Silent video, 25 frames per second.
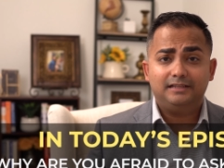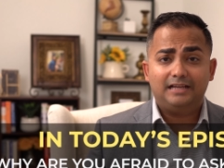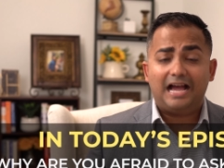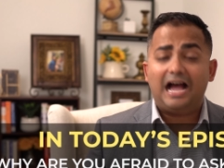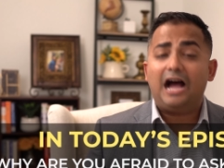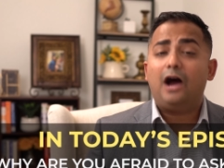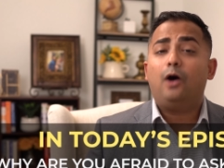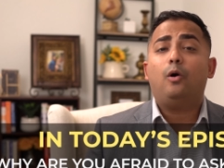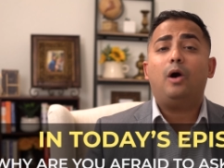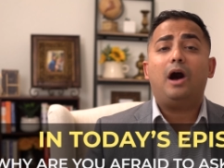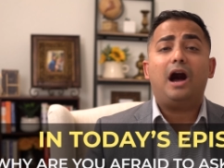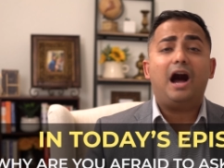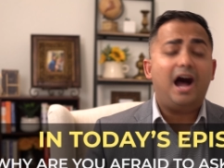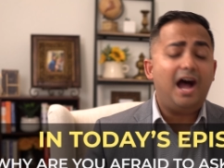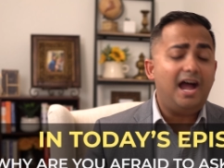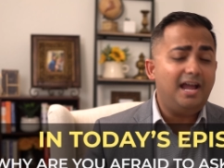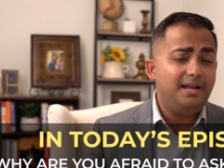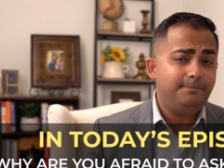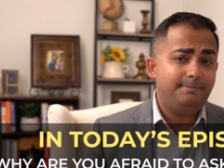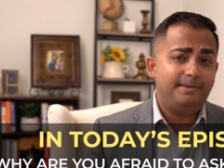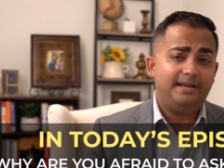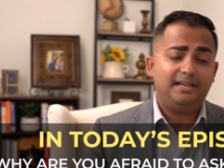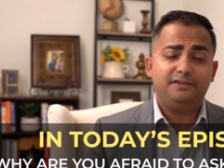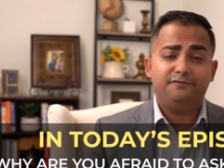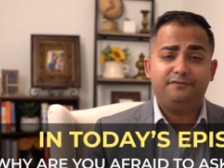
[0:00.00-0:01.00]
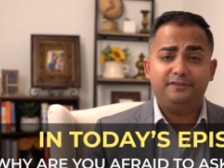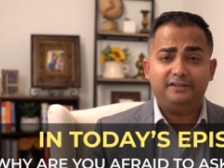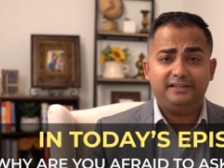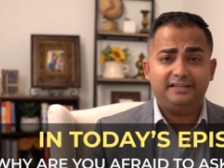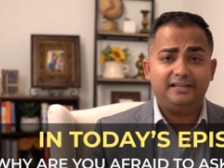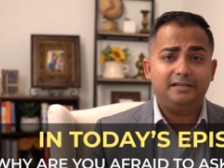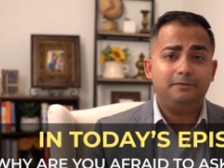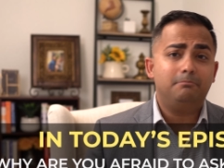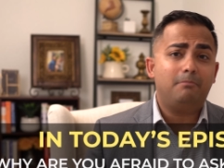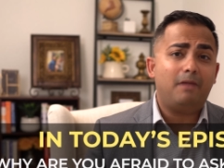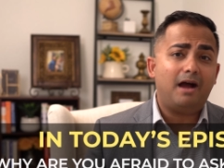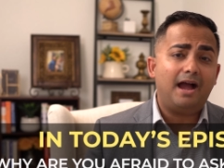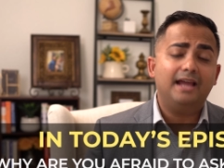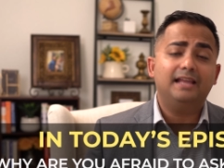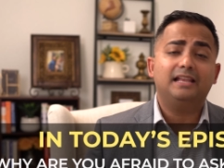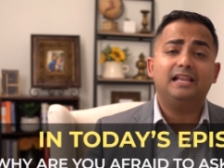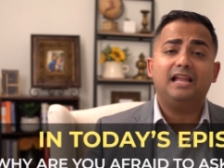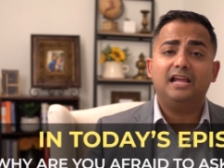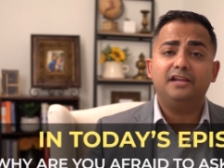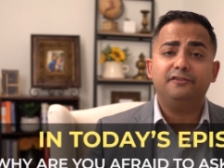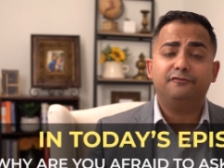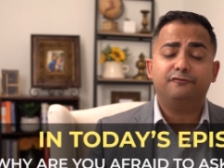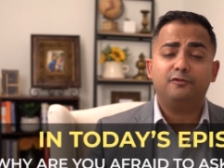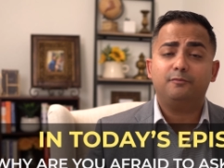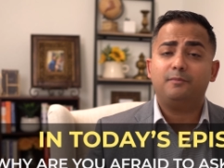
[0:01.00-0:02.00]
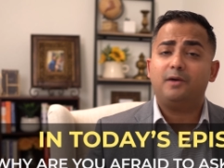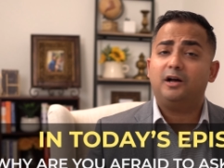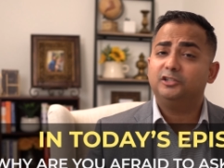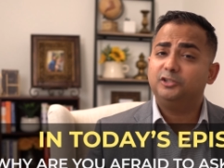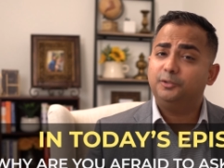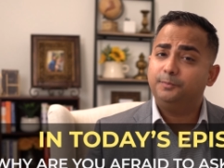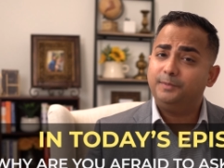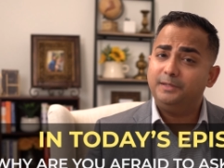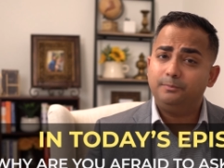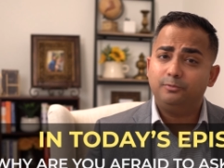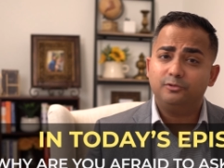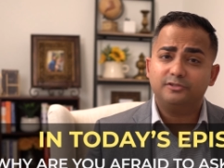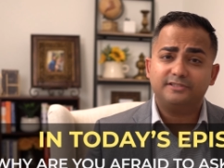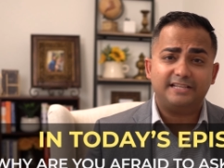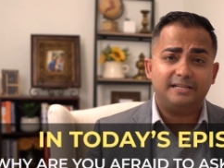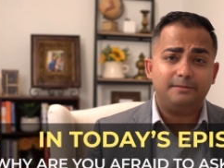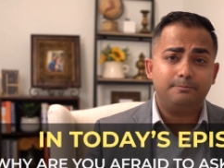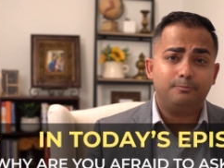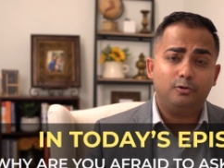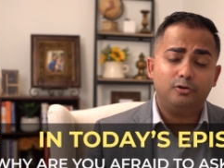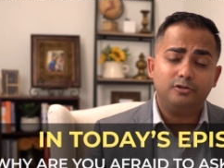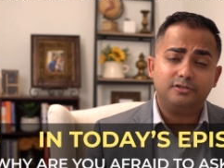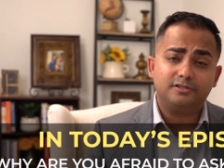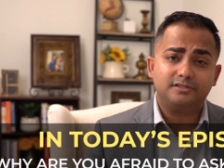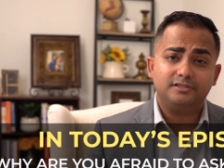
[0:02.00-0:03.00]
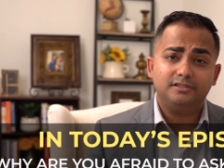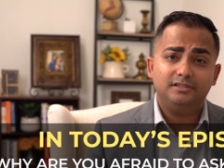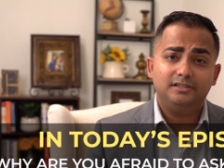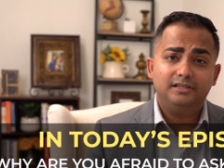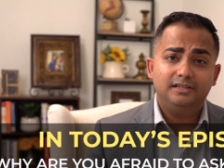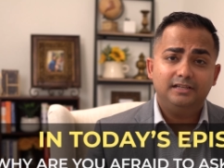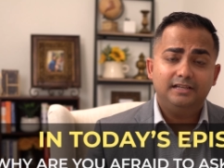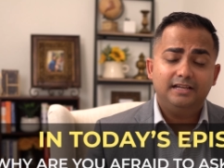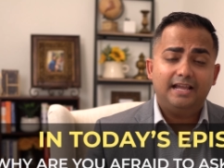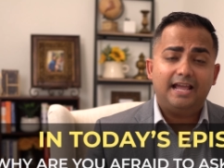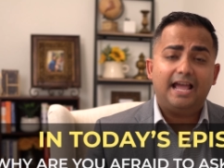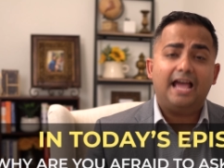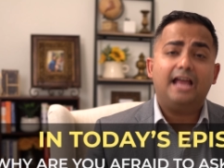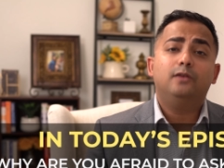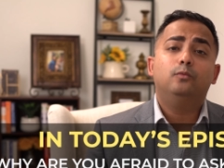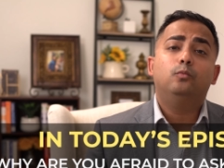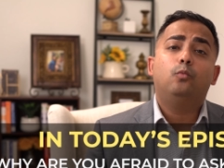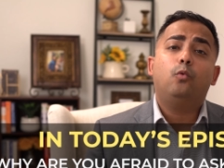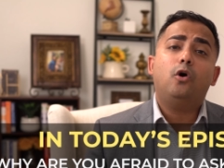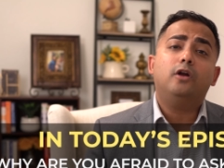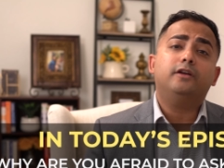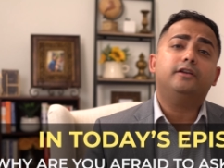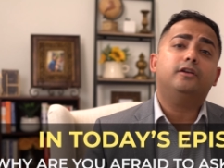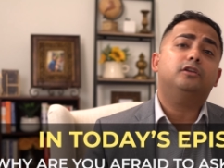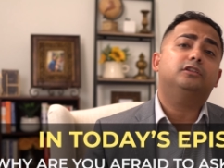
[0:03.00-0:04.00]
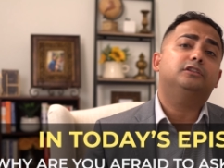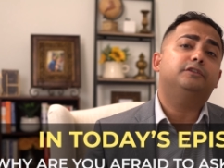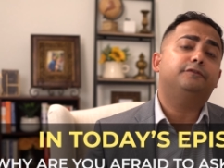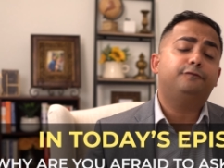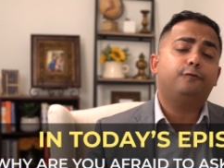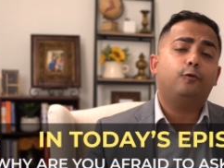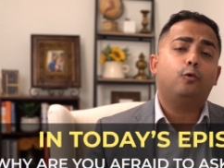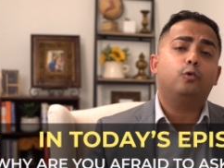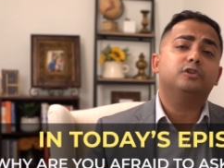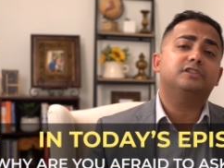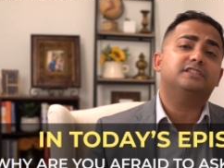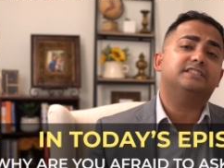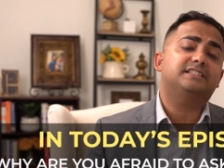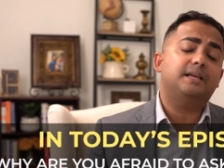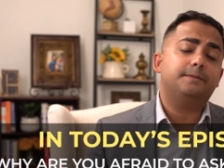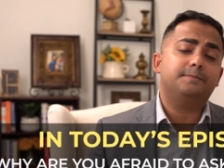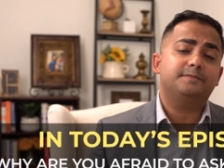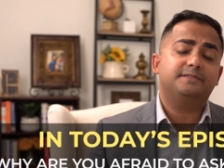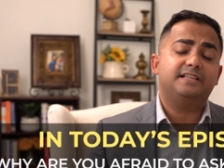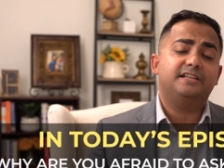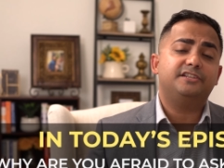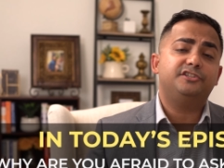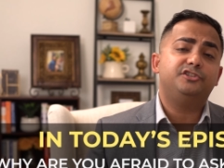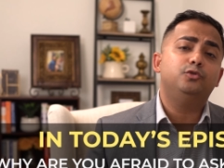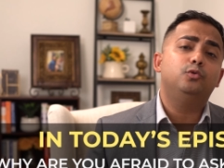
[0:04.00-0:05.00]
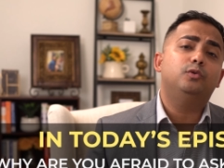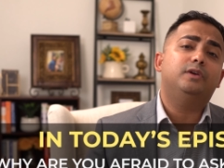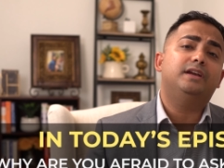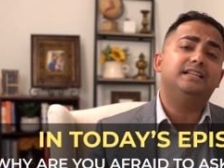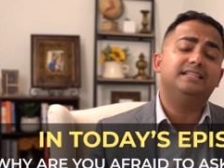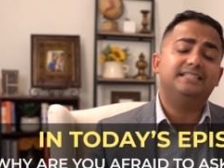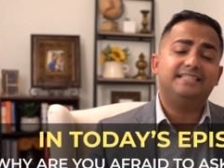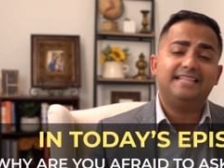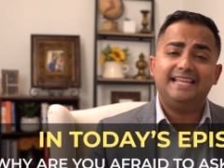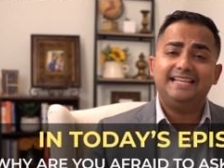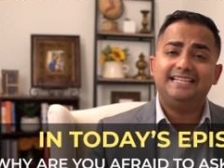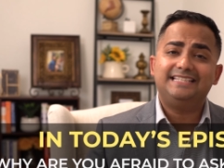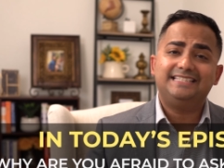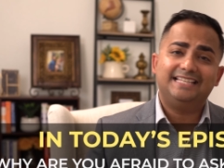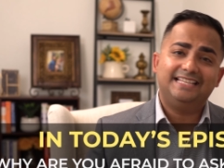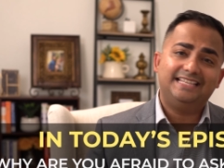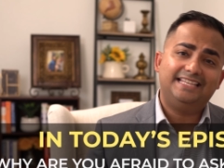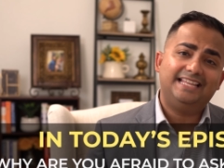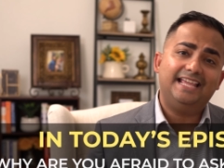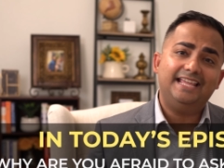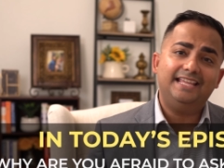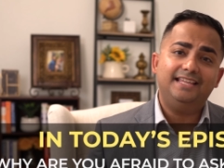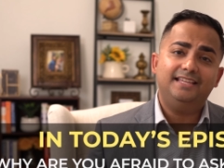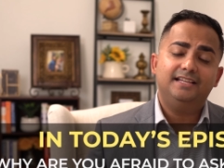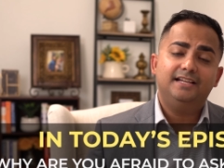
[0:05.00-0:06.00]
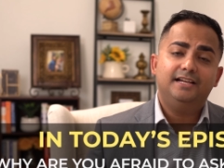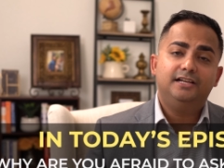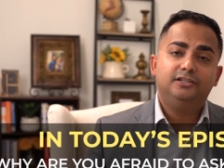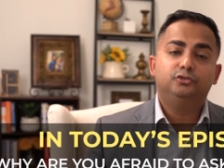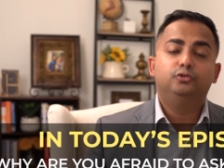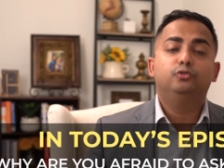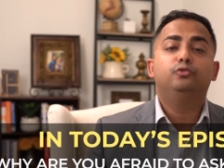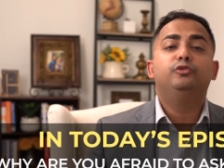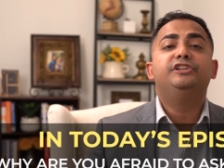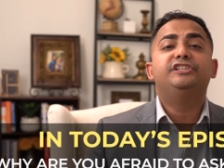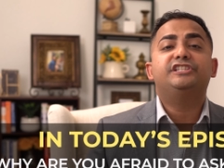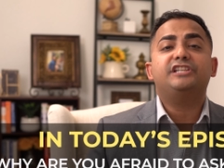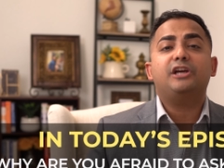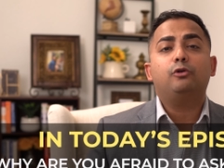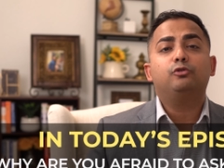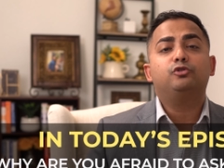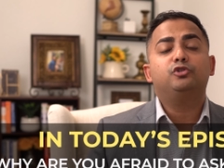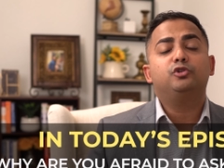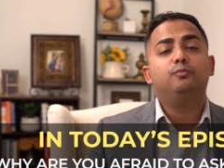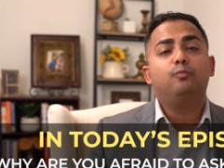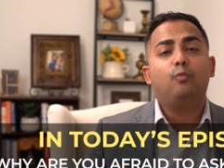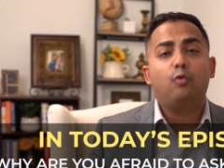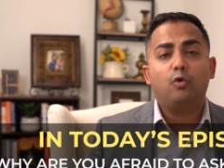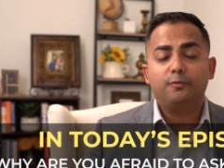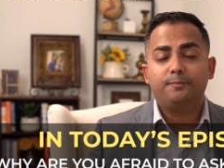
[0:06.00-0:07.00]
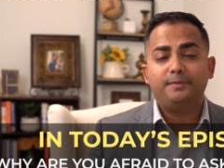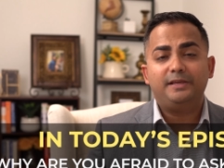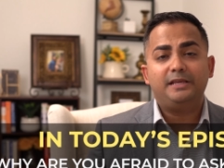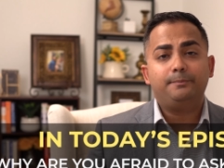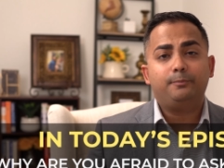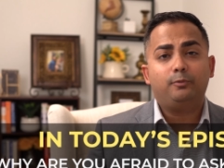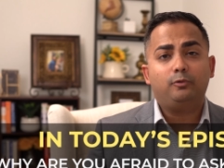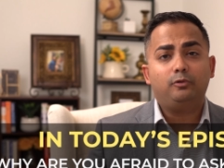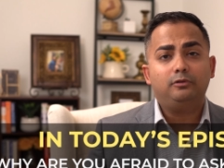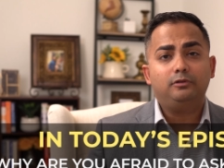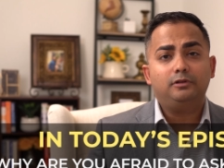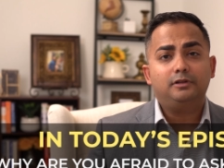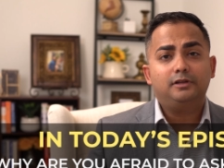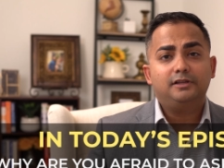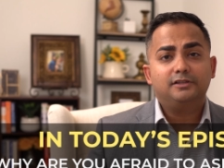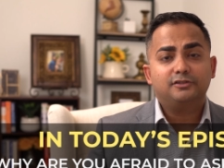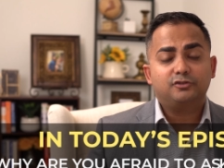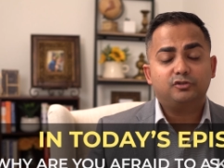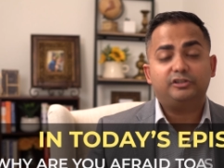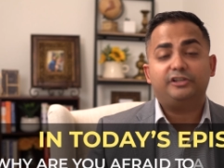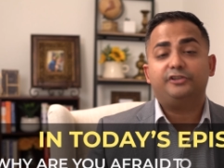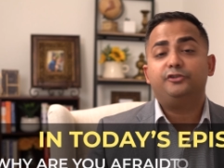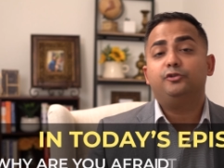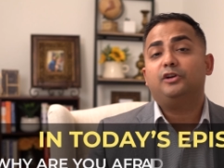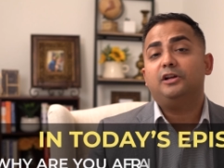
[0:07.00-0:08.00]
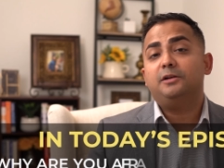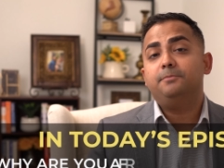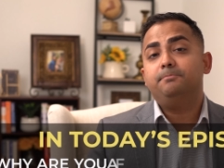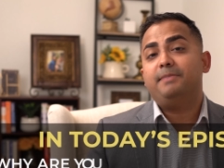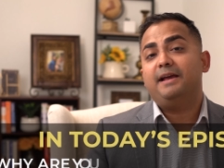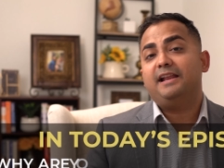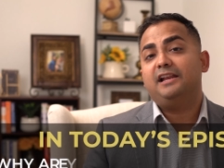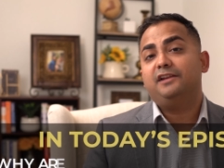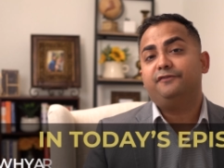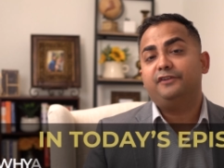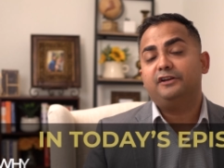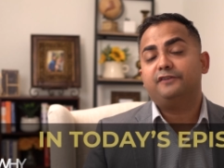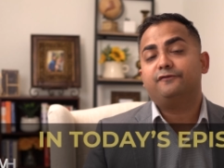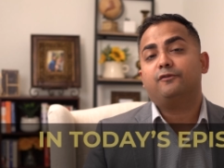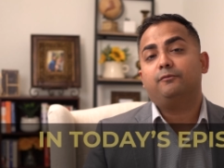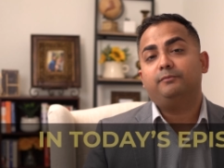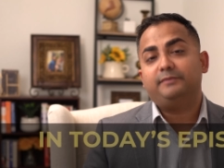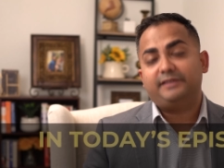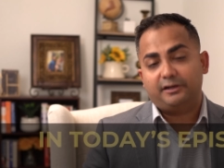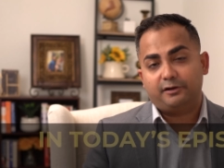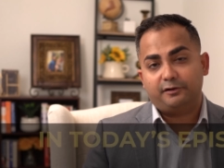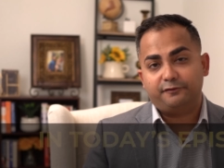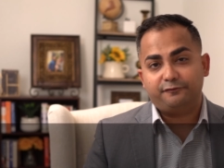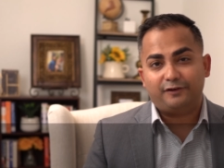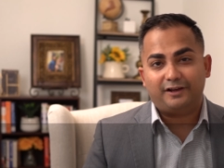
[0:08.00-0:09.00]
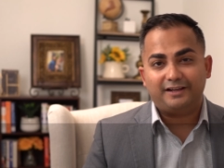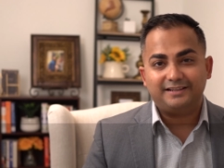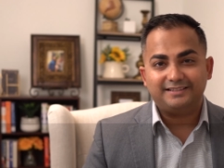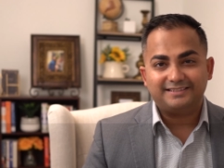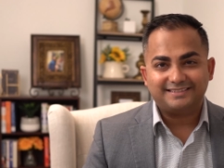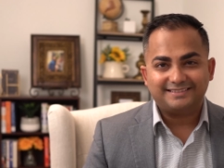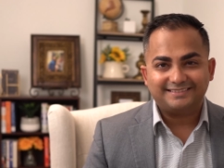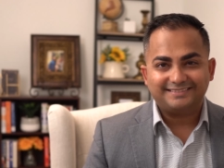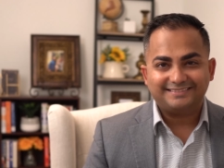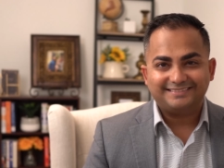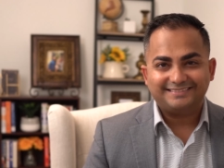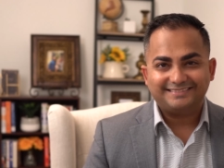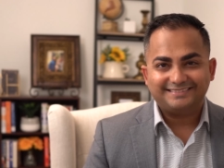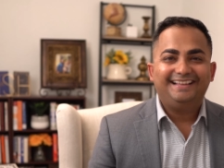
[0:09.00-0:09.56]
how I benefited in my life from other people's inputs, and what are the 4 steps that you can take today to reach out to more people so that you can benefit from their advice.